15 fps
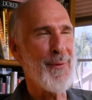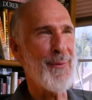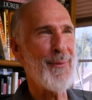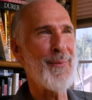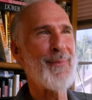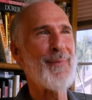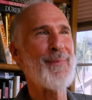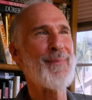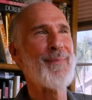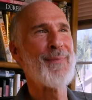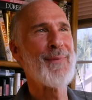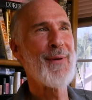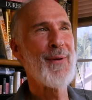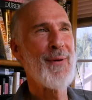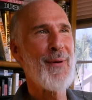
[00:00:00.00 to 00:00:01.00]
No.
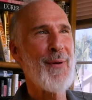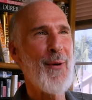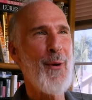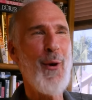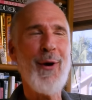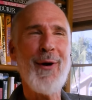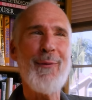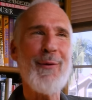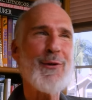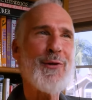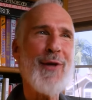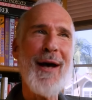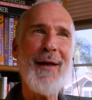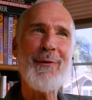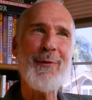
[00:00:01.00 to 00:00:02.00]
Or it was
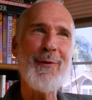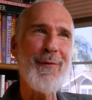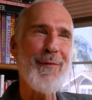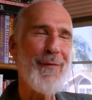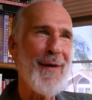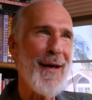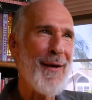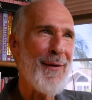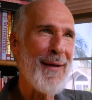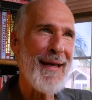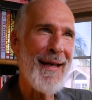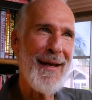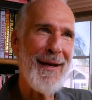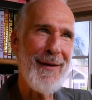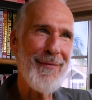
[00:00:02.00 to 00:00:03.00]
thought through very
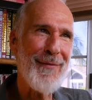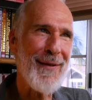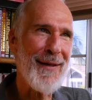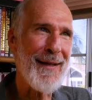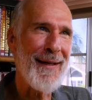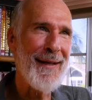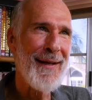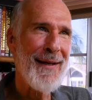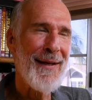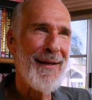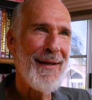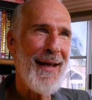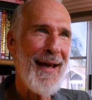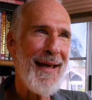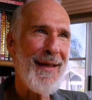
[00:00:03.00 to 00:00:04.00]
carefully,
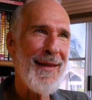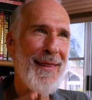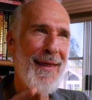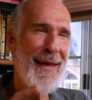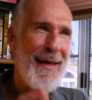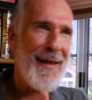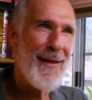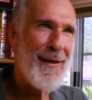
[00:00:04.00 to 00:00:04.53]
like the,